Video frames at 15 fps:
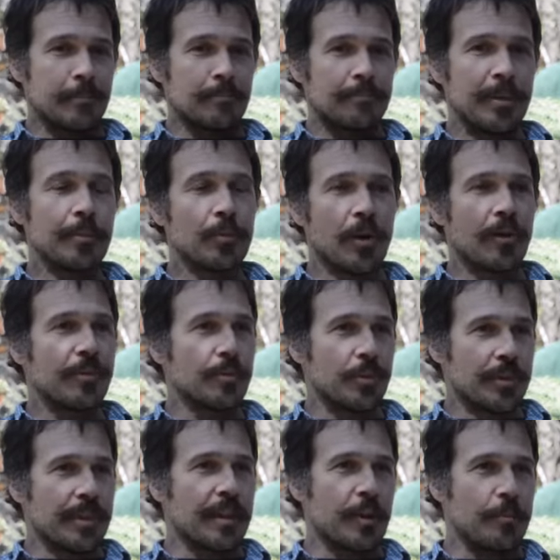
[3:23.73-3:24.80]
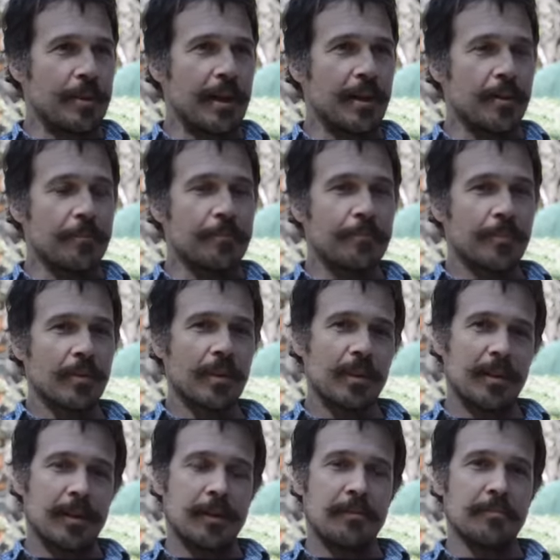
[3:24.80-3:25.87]
People are always willing to help out.
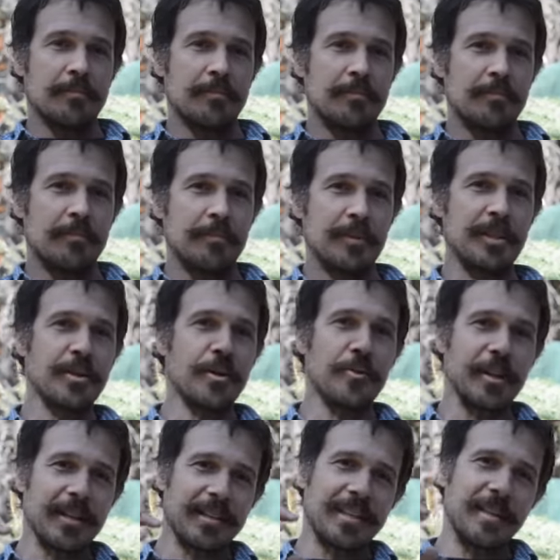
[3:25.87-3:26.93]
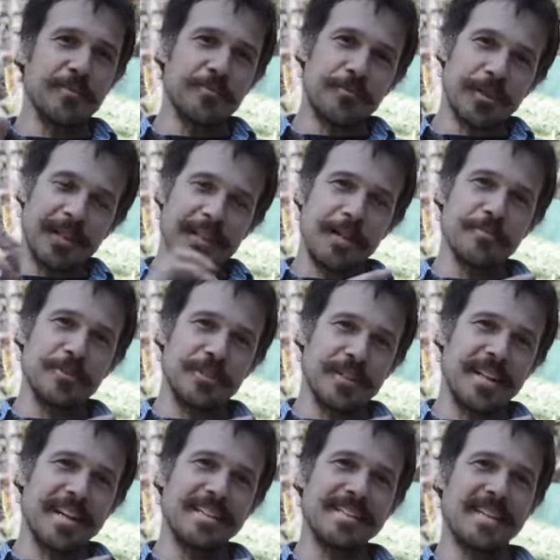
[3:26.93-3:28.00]
But when it comes to
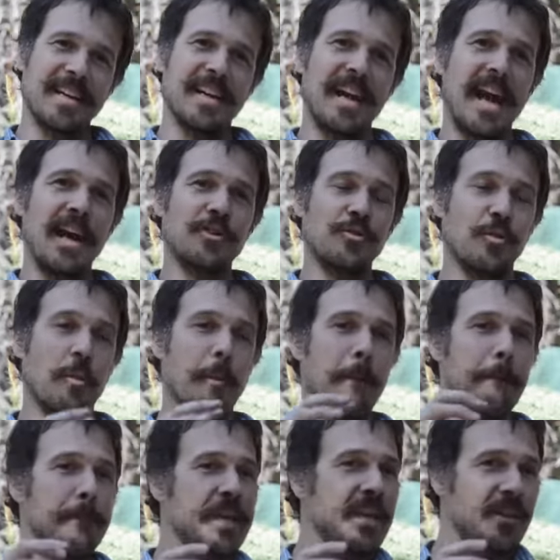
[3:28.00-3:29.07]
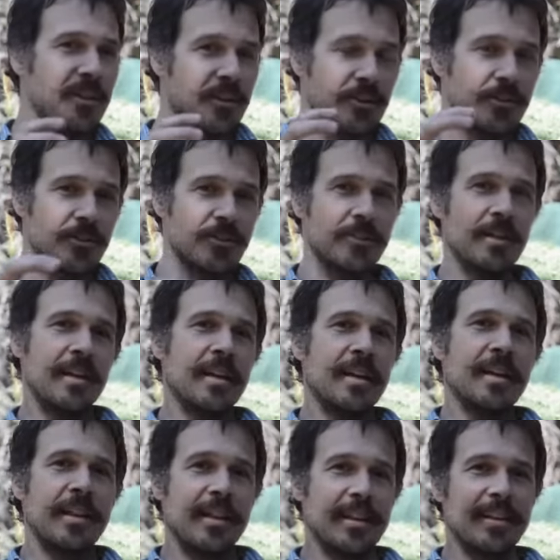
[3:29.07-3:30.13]
like say actual beers,
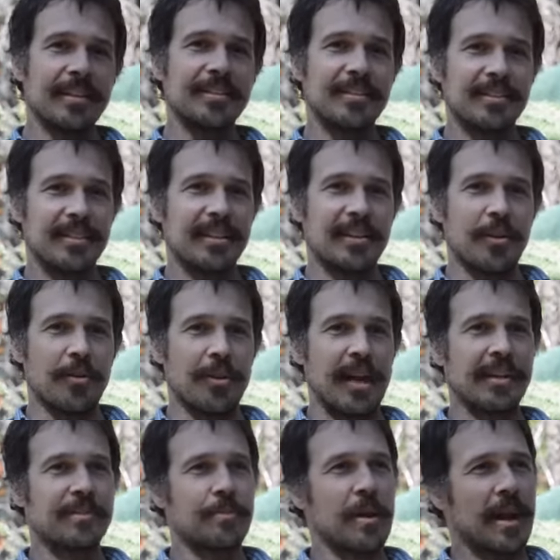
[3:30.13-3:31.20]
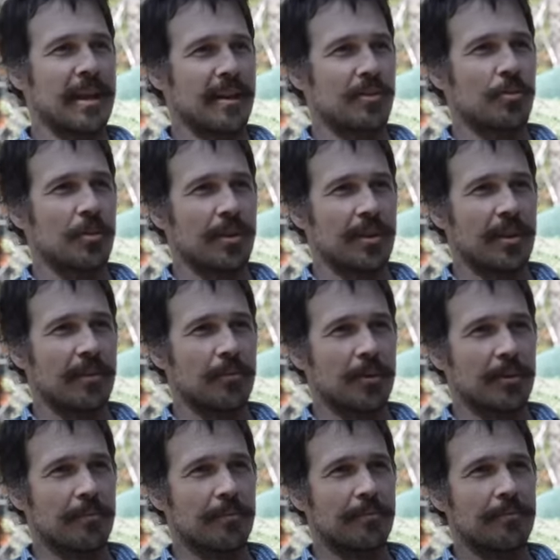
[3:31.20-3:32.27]
it is that's I guess
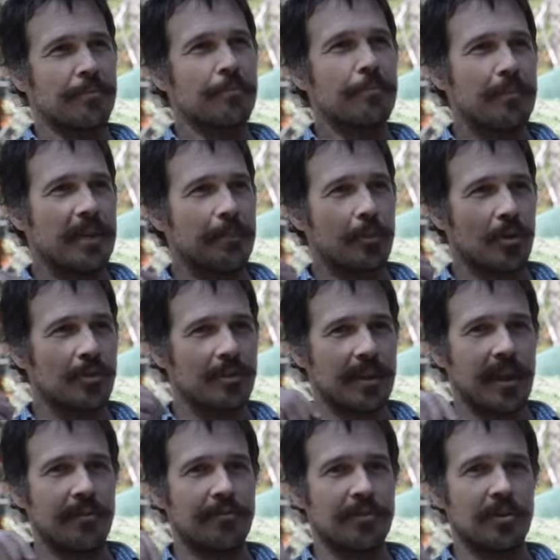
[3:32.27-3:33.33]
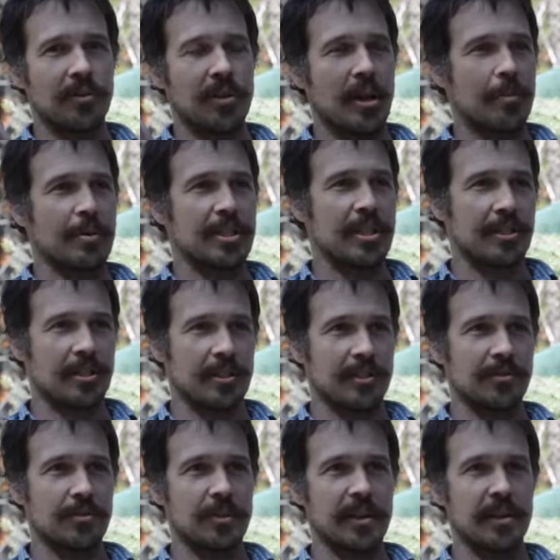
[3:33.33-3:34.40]
where me personally I feel competition
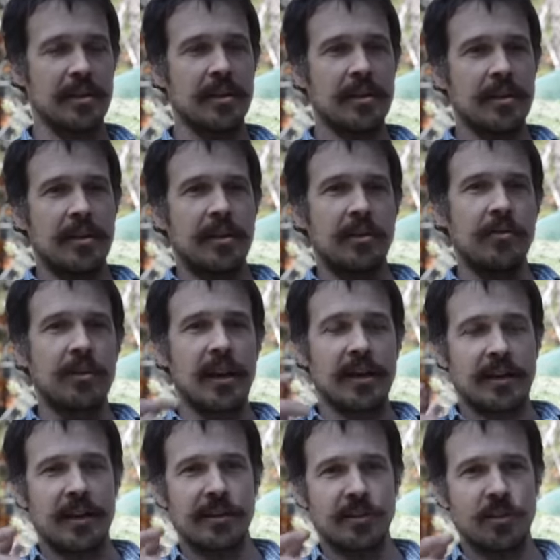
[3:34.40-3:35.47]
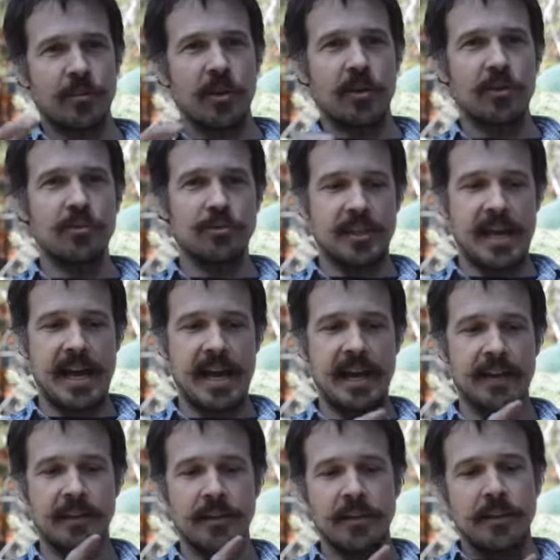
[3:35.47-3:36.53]
is when you've got a customer who's
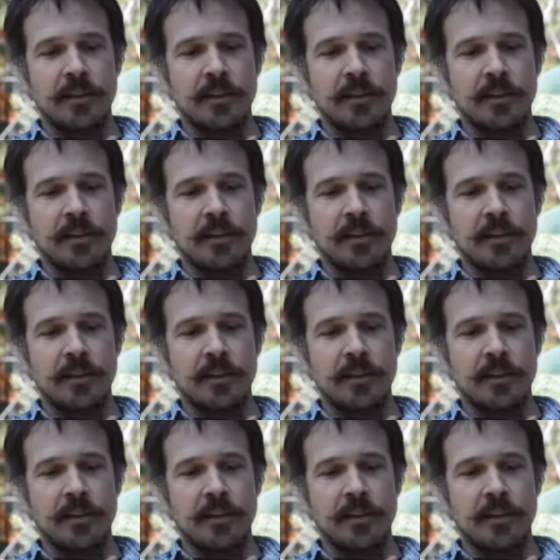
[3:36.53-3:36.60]
had